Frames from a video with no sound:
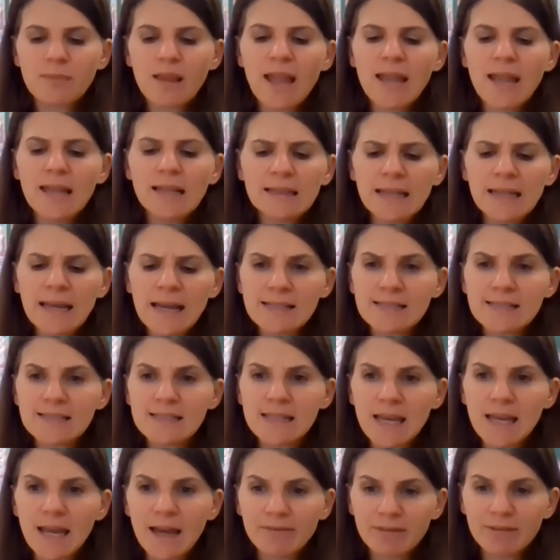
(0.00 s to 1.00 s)
At last,
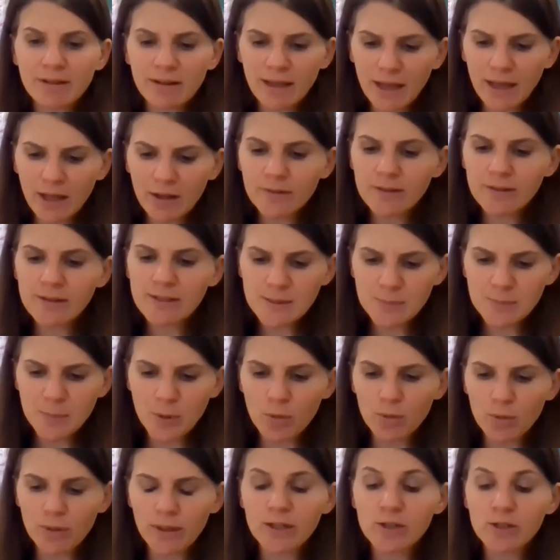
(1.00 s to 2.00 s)
Calvin
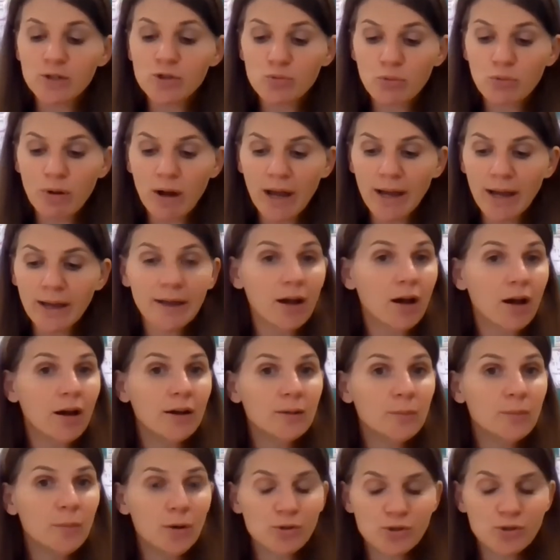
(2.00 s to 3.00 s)
spoke in a dry,
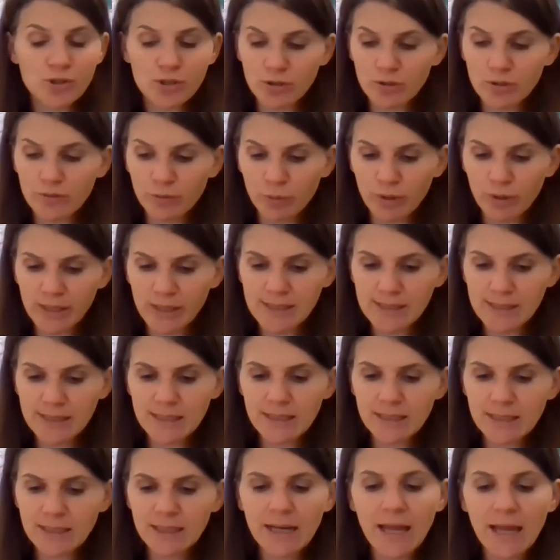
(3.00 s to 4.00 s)
unemotional voice,
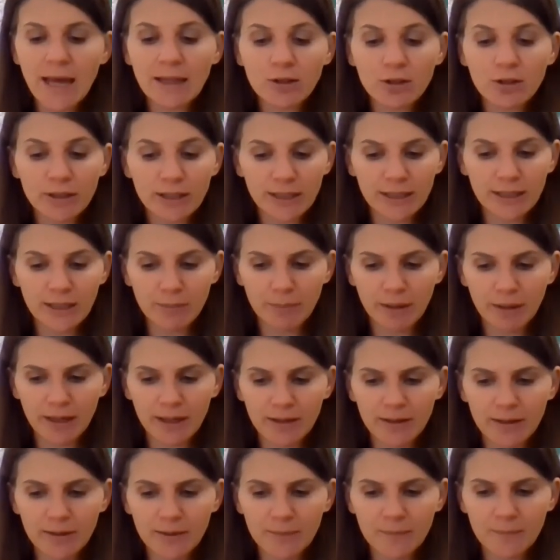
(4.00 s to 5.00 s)
not looking at
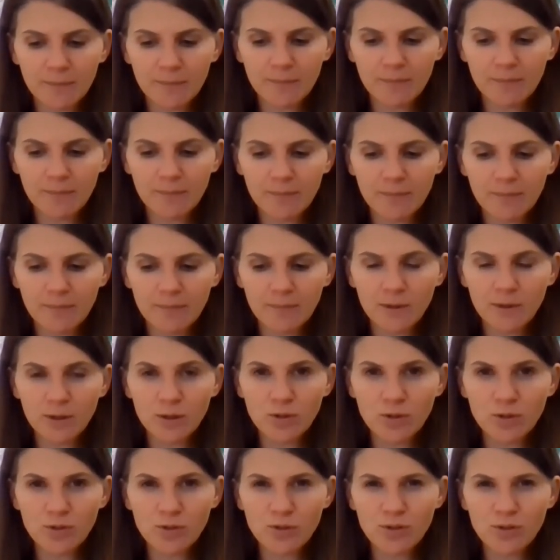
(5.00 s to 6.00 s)
Meg.
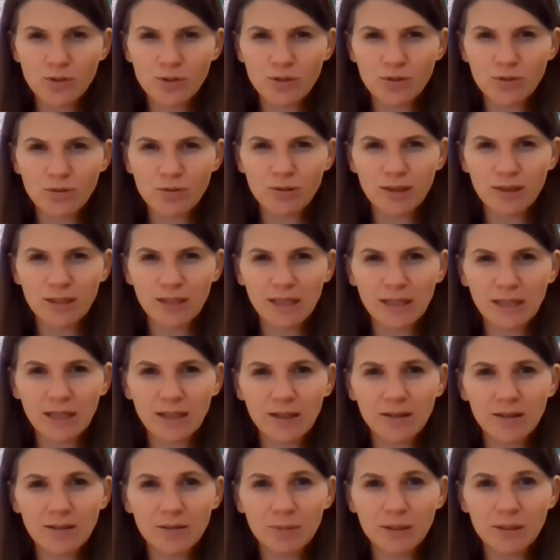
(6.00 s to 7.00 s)
Do you think he
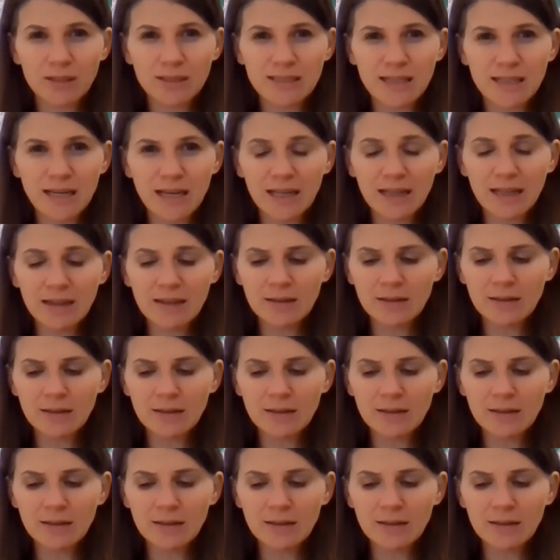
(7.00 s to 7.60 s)
could be dead?